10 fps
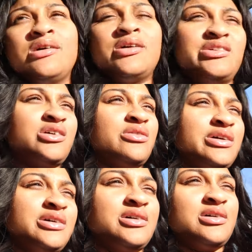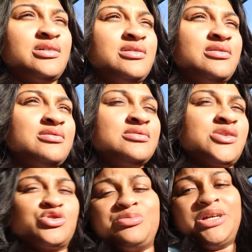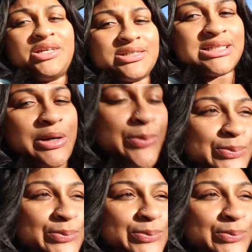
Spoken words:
you know, social media. So